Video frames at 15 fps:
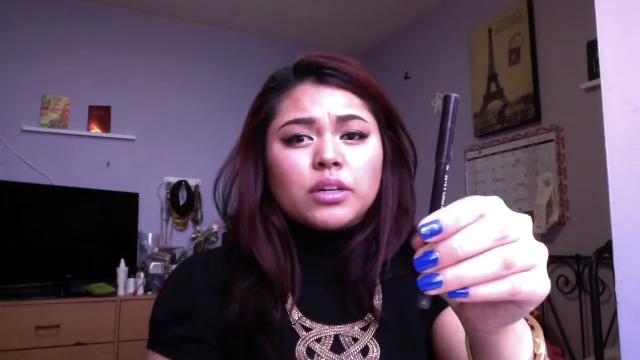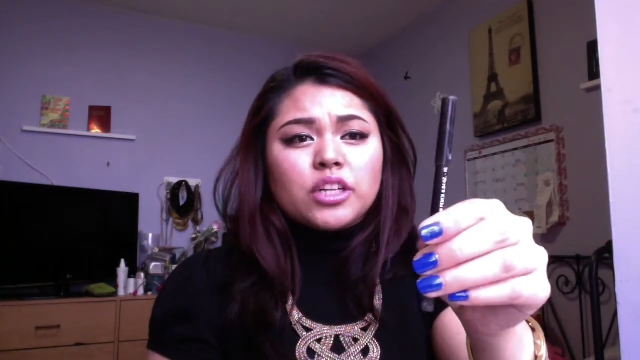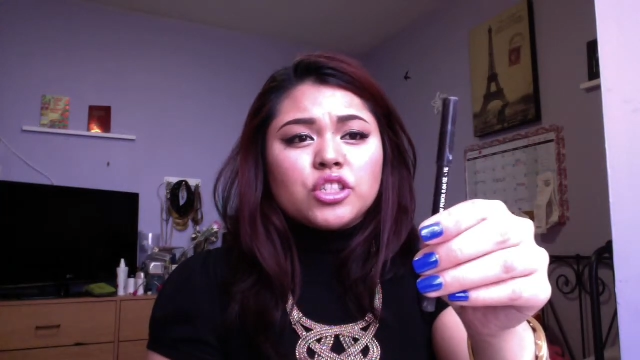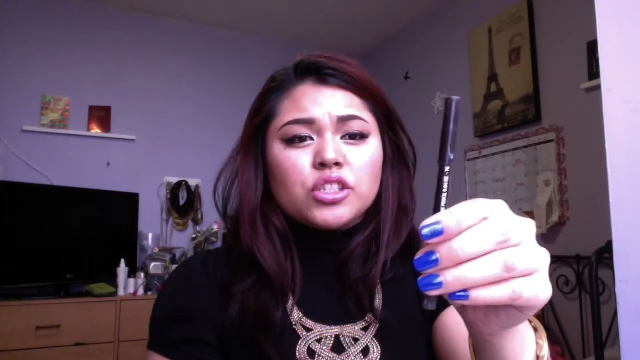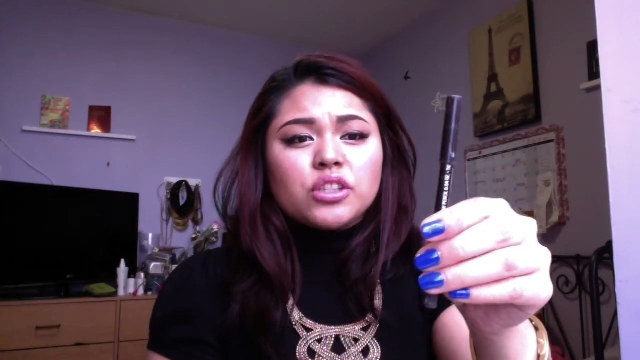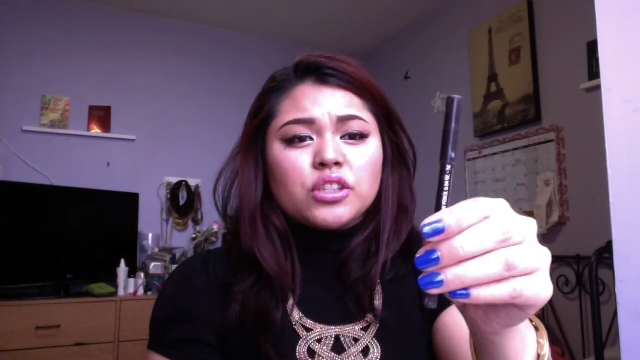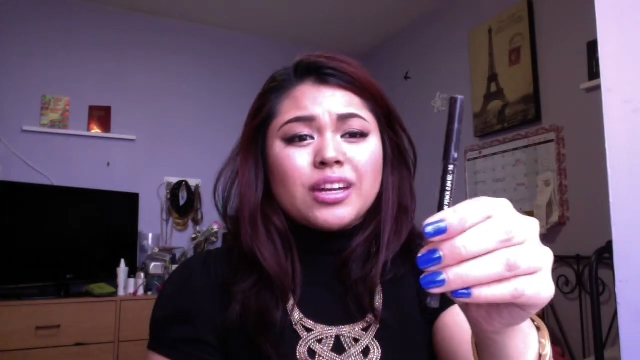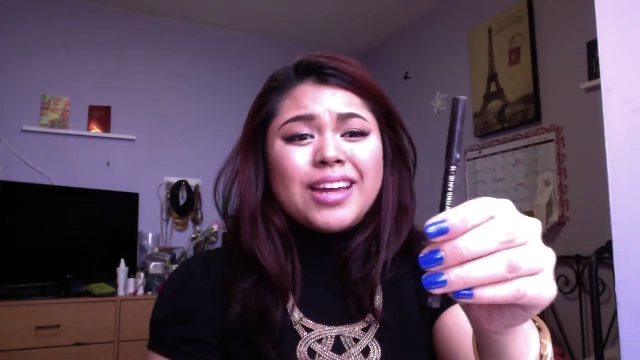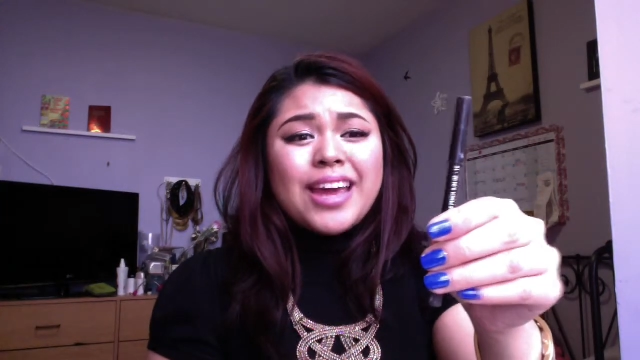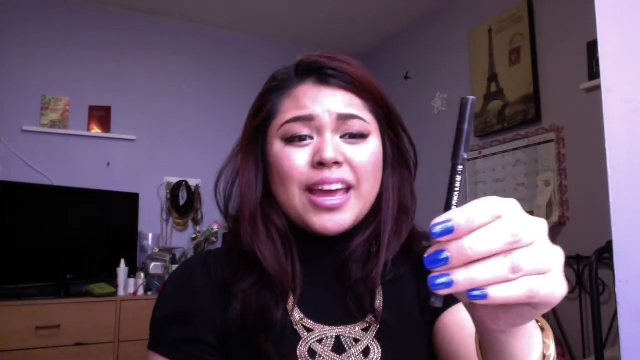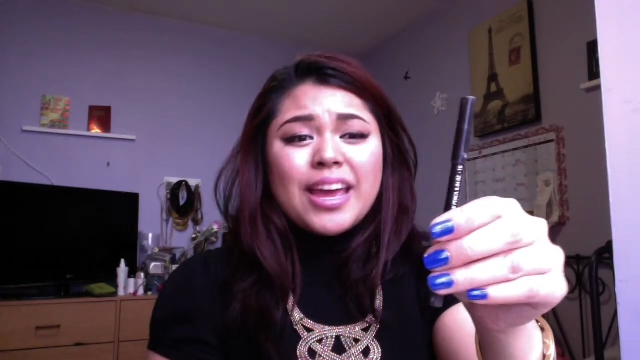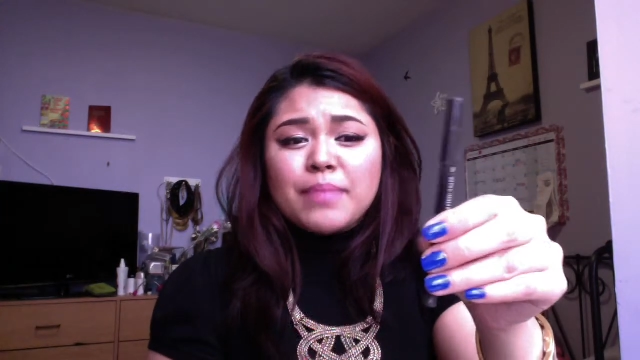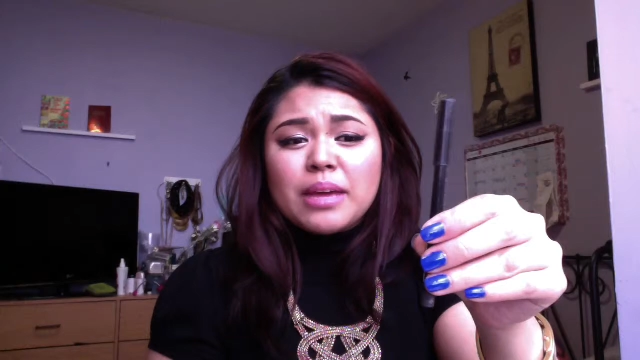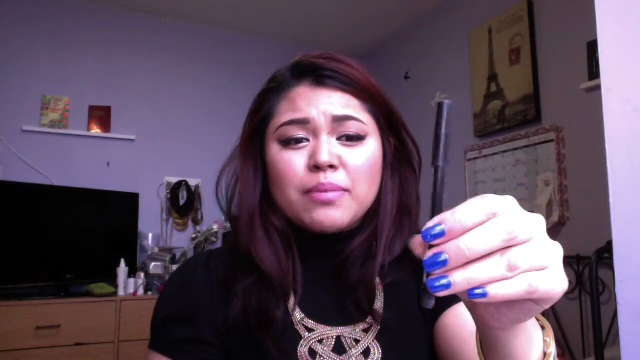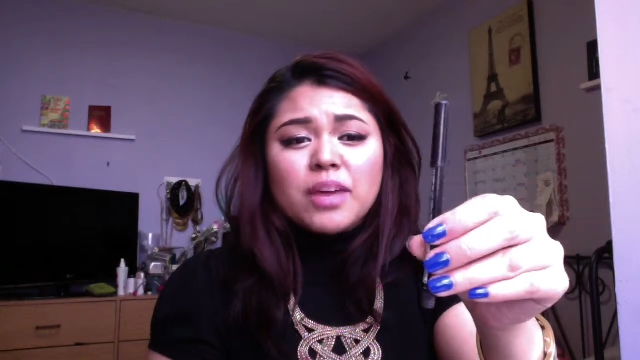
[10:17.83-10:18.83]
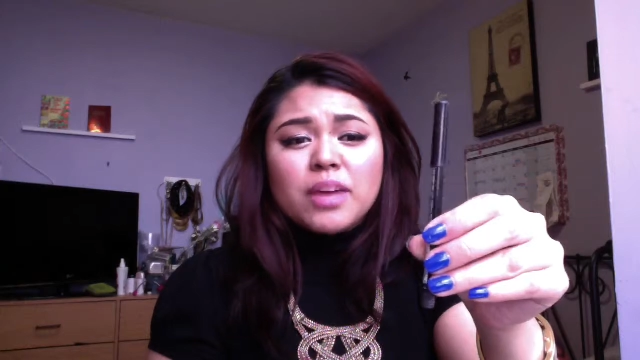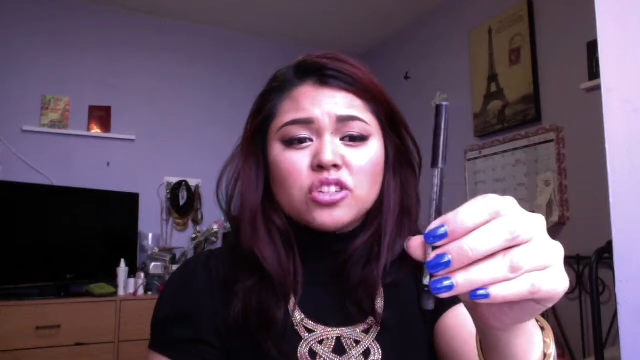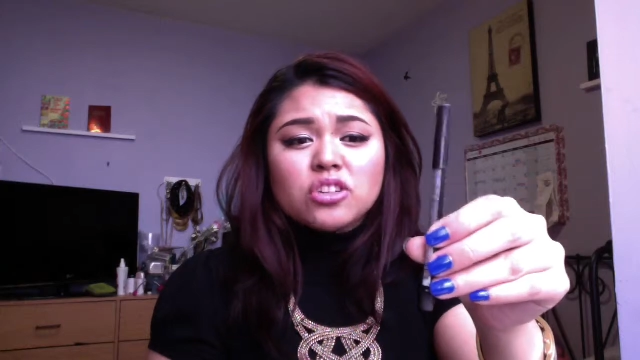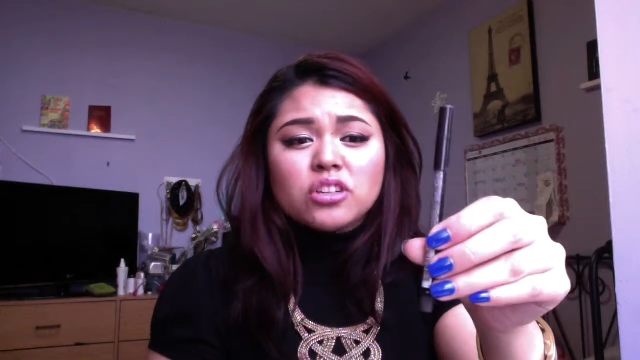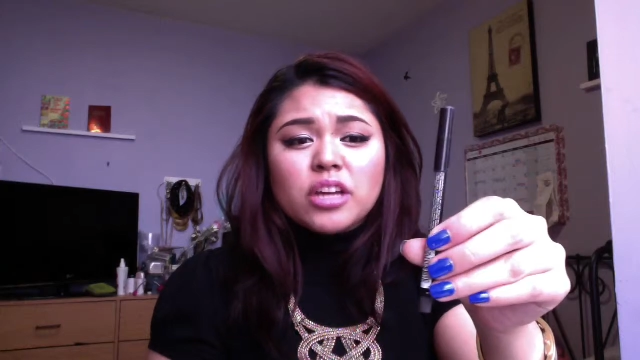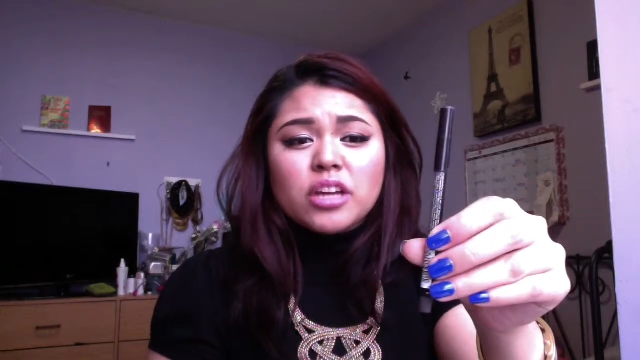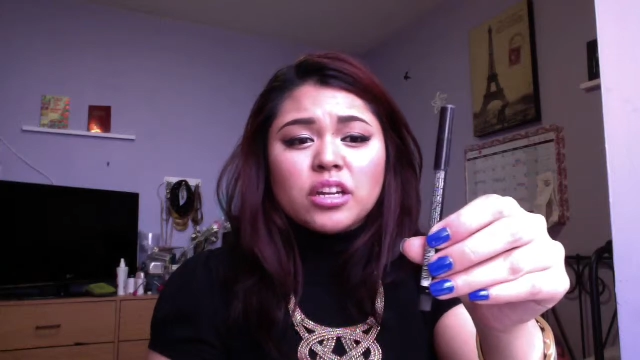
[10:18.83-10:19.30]
I just thought, hey, maybe I
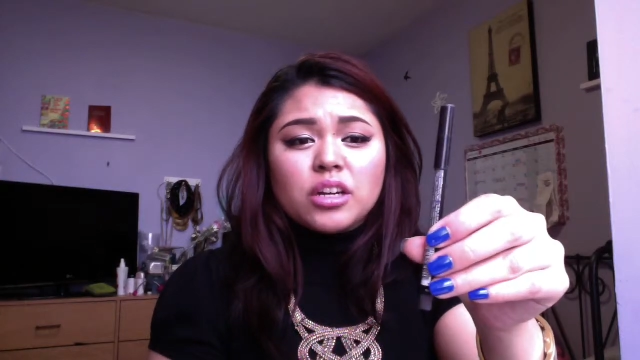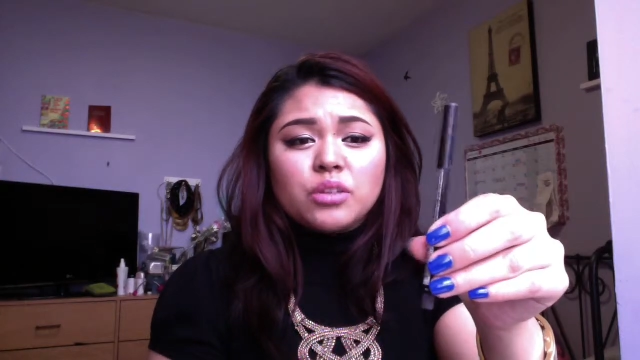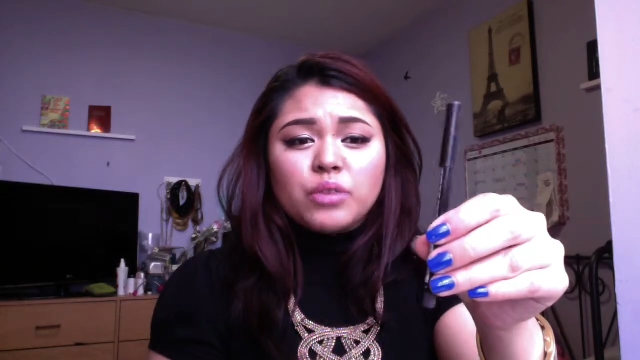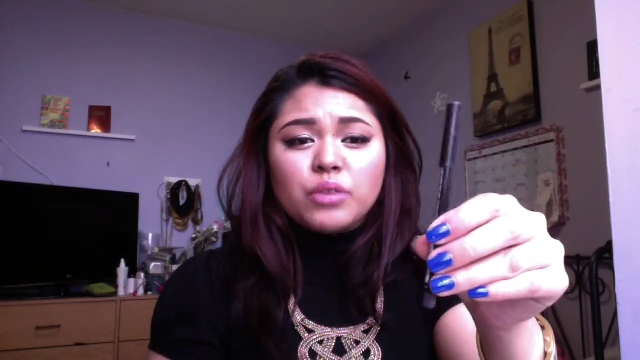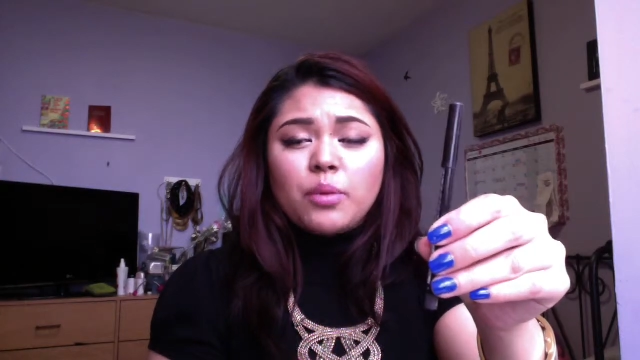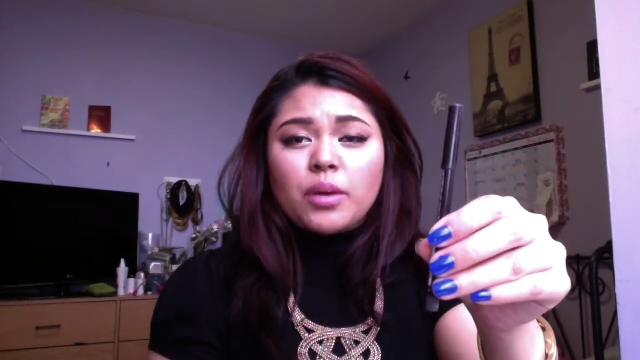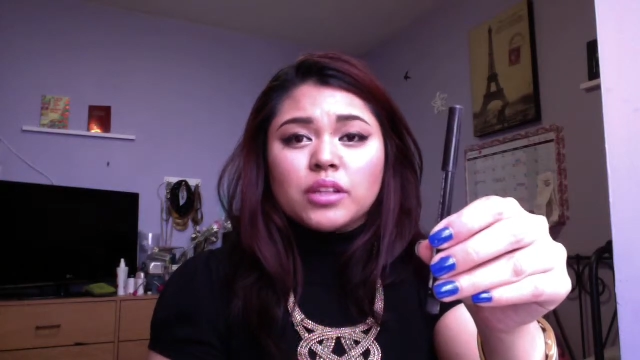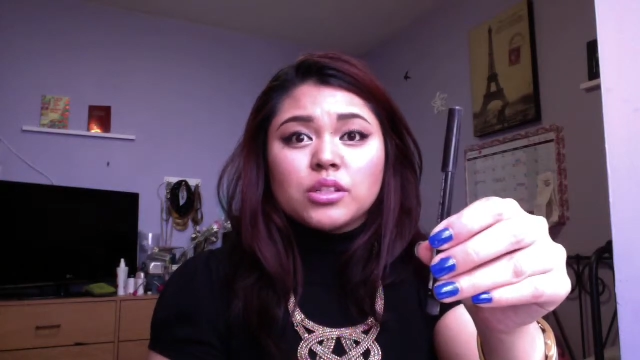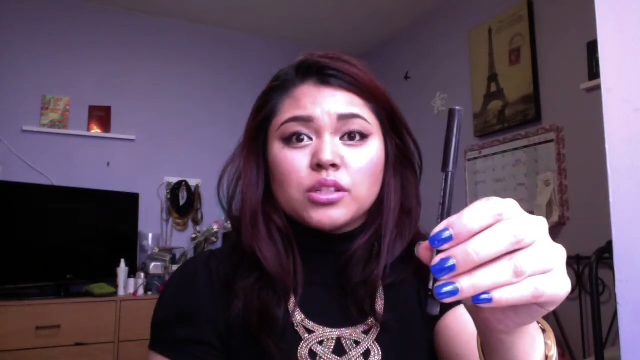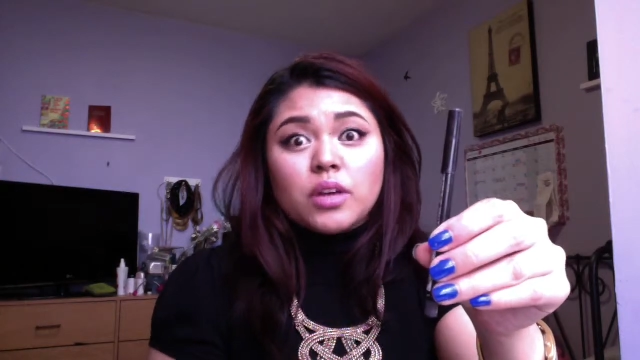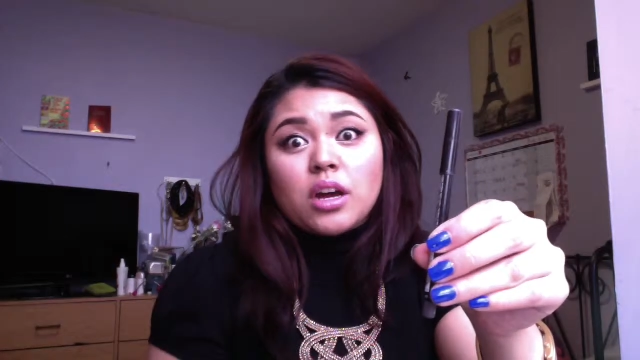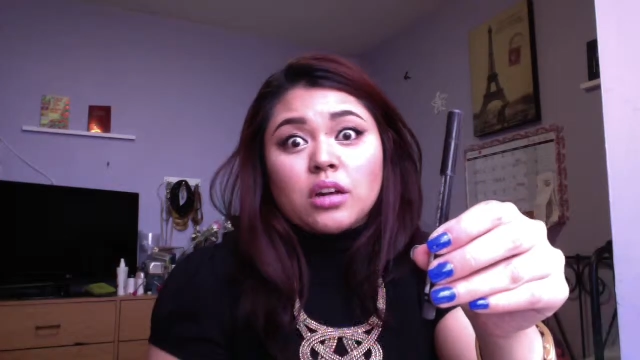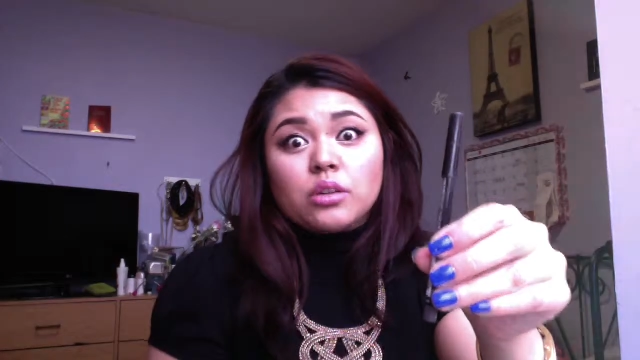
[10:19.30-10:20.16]
should get a gray one. So I got a